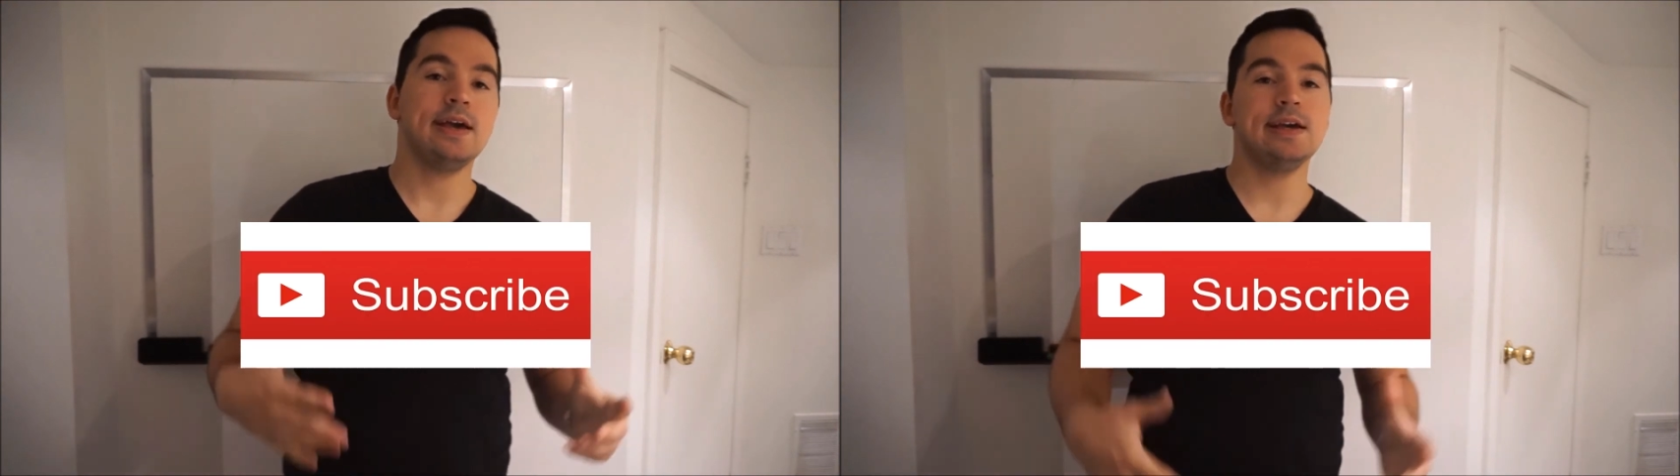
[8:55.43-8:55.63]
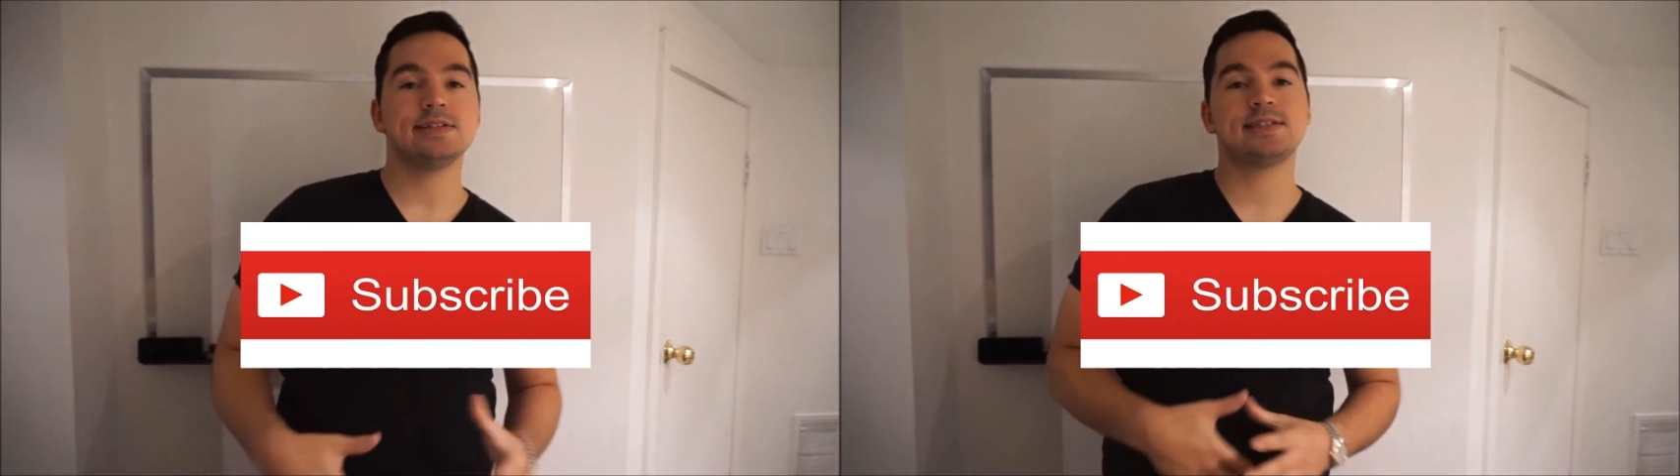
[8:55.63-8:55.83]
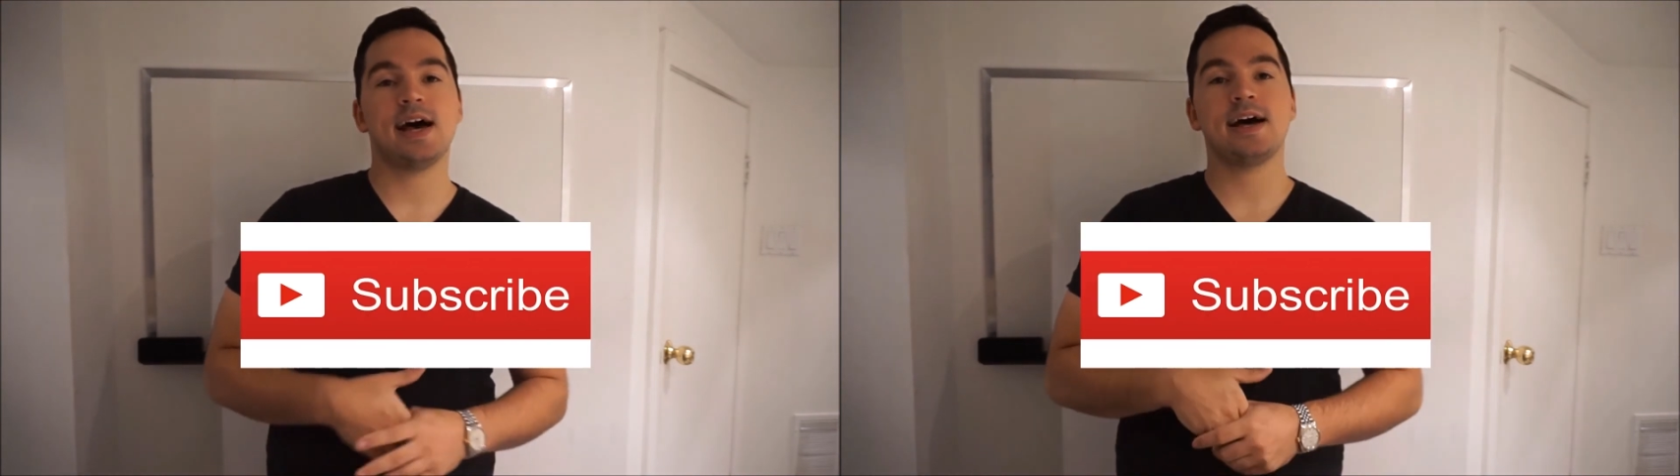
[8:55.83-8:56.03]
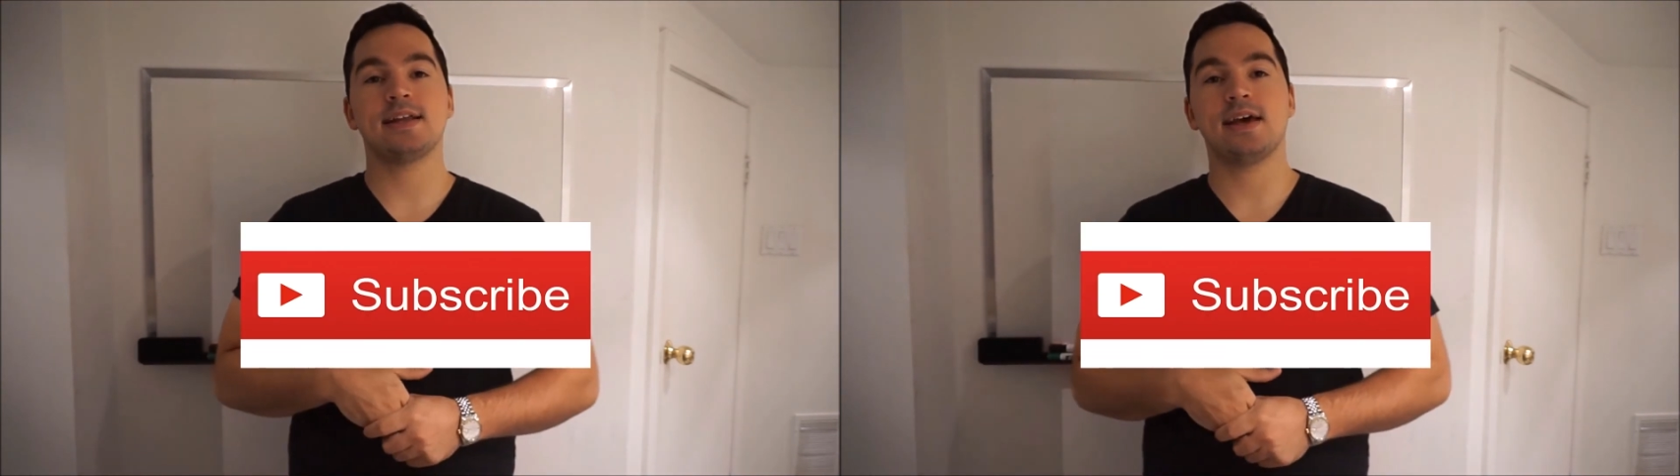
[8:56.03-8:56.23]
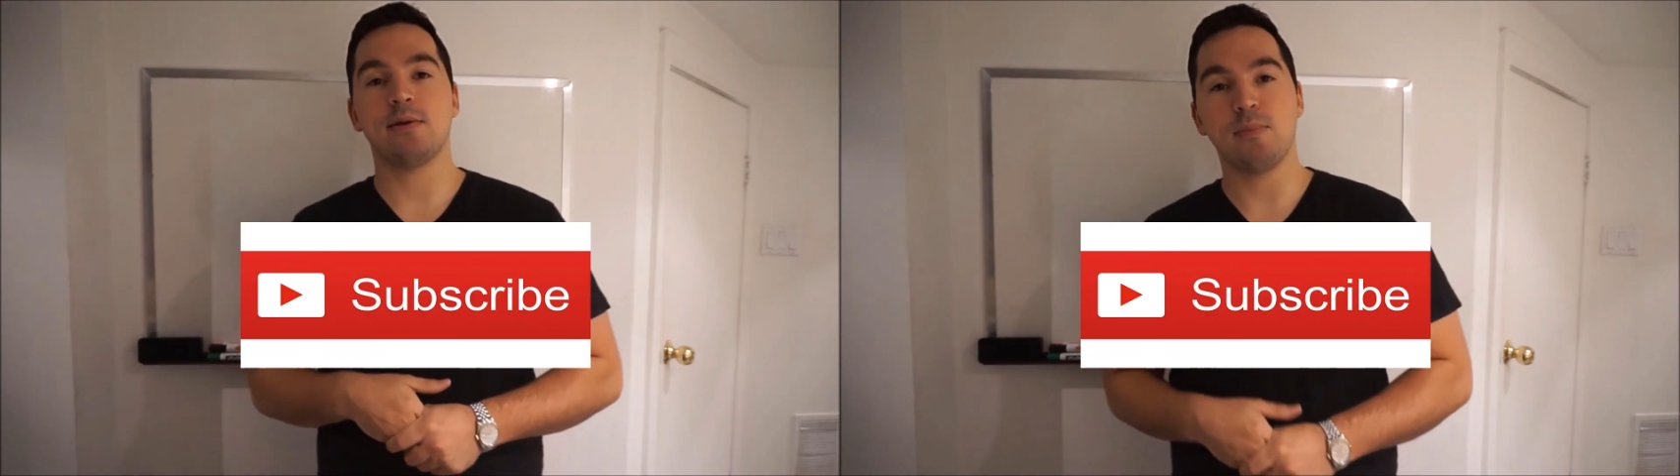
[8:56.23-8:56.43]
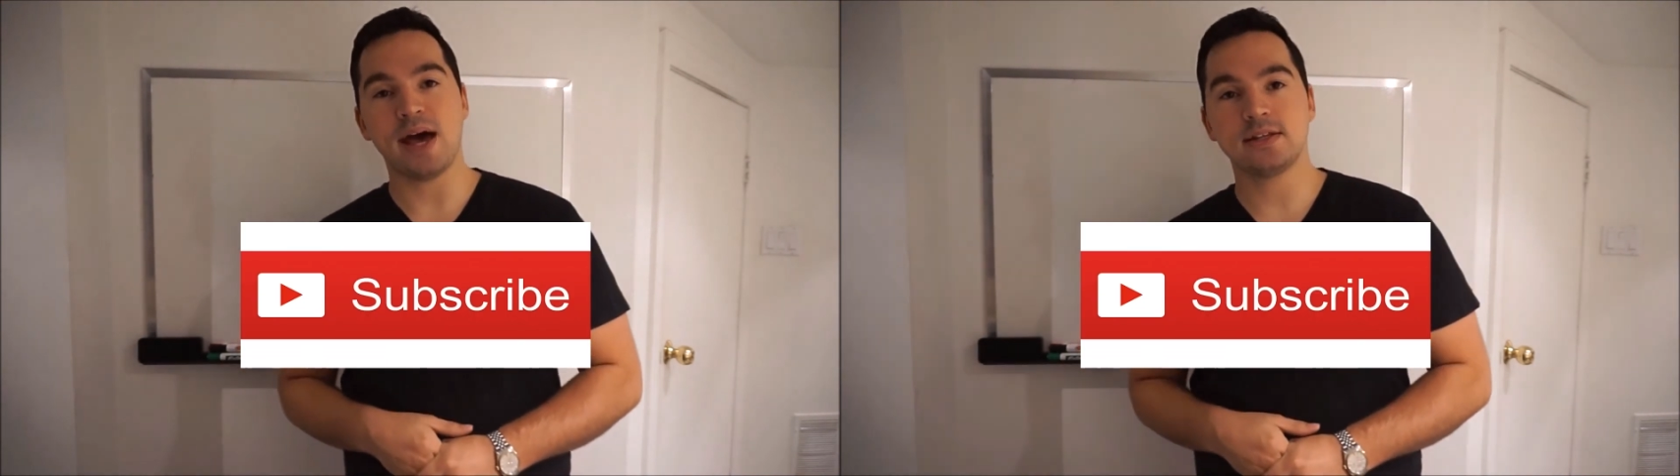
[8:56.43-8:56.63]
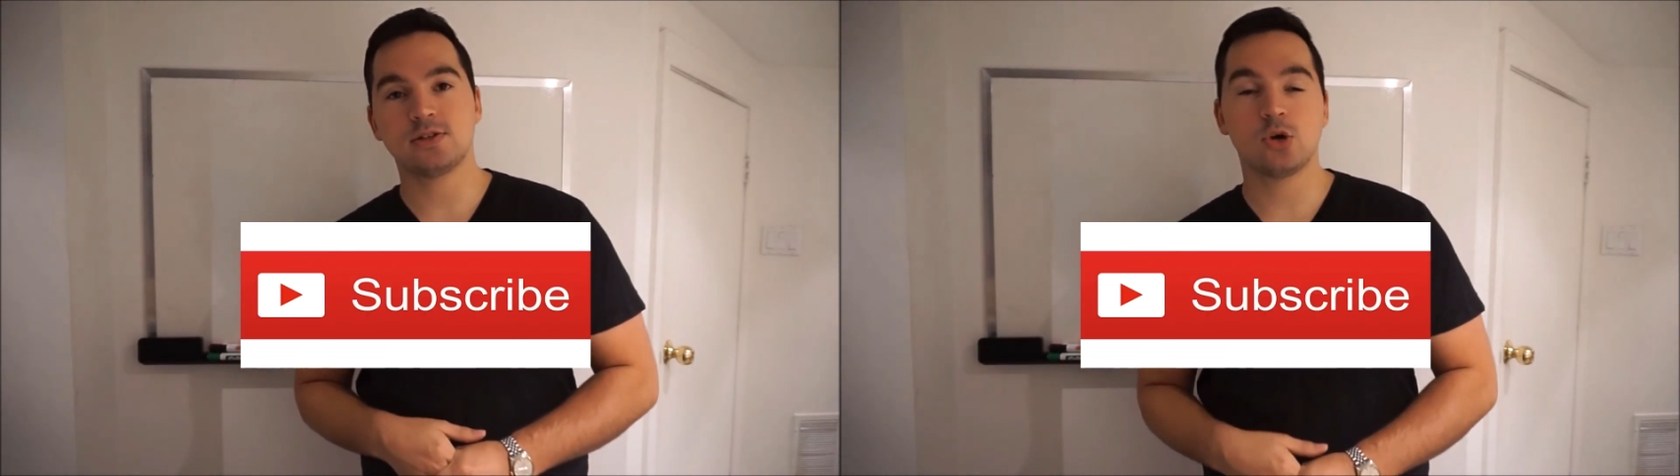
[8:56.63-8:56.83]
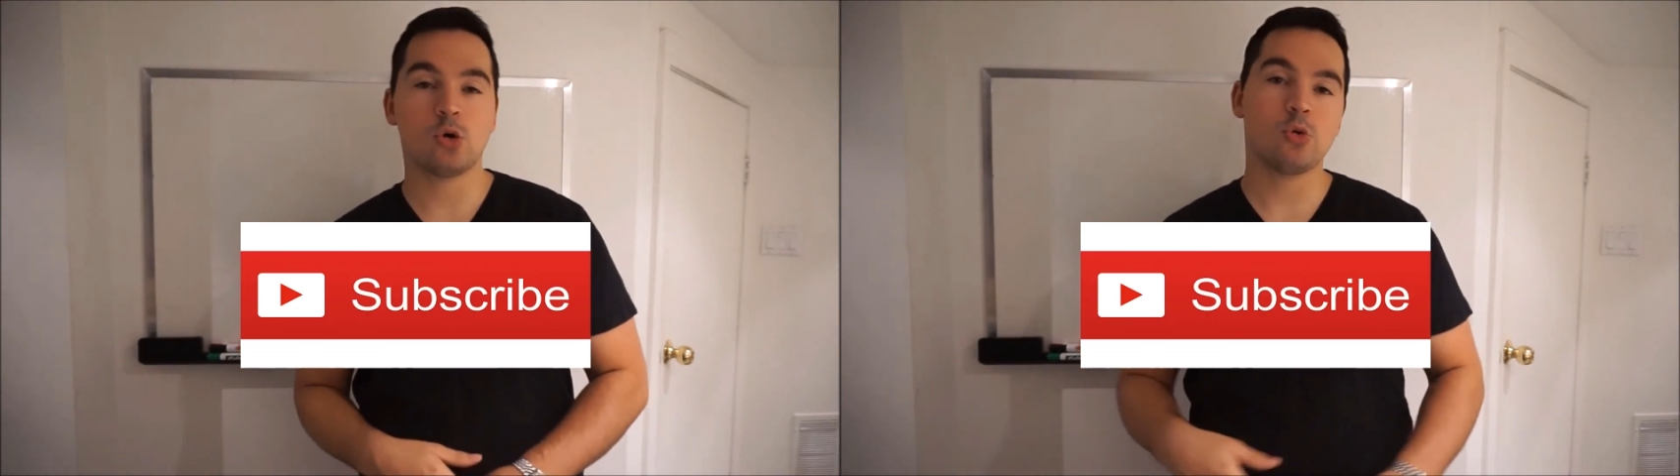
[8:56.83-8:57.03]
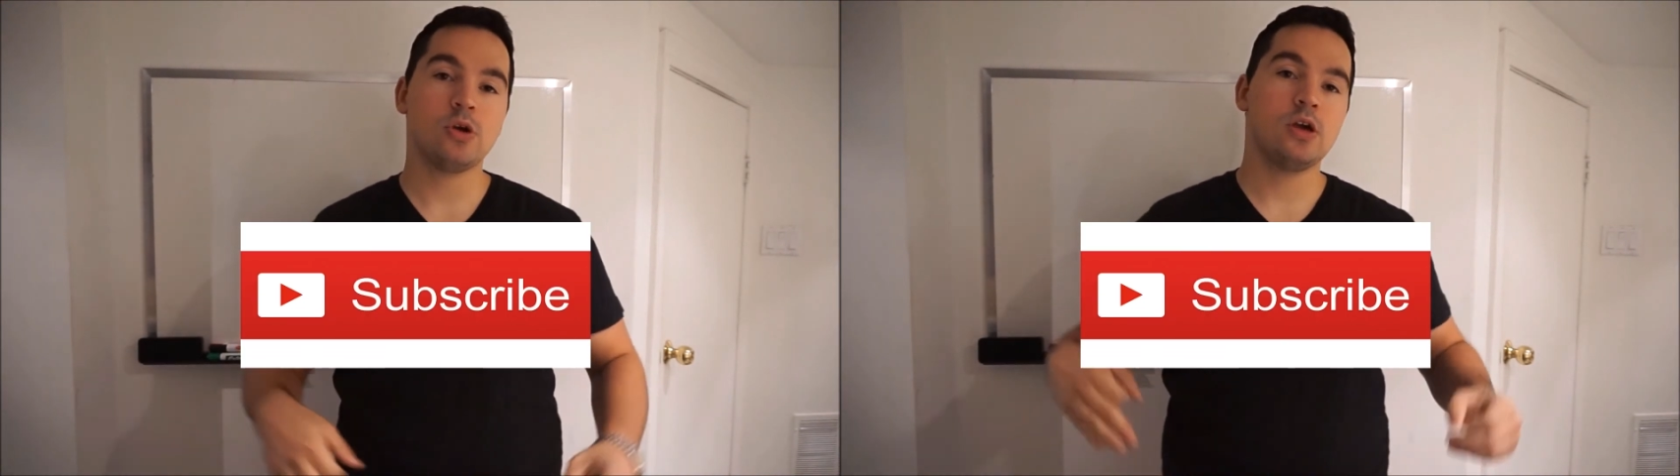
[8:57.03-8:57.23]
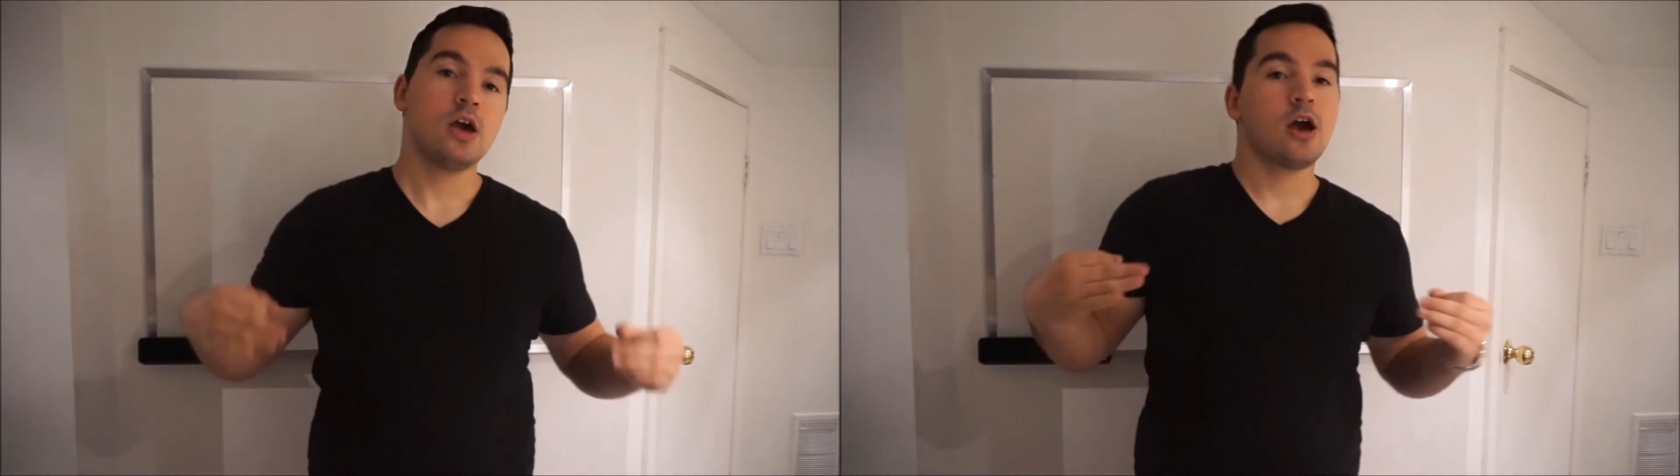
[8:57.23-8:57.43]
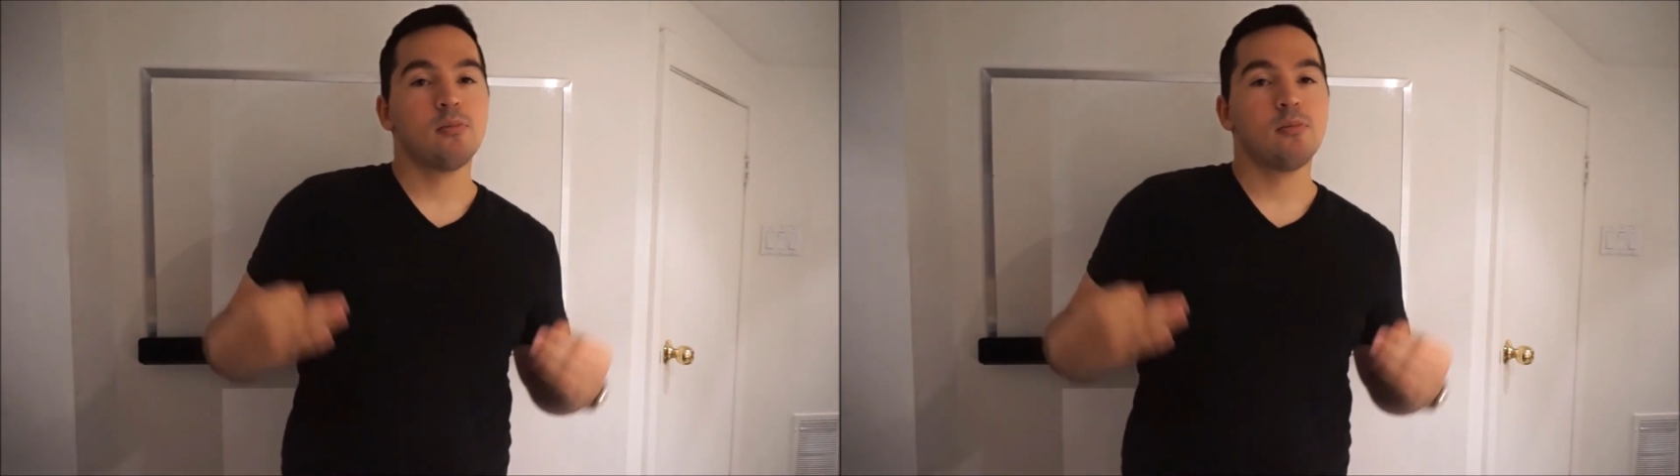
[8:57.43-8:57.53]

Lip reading: It's not mandatory,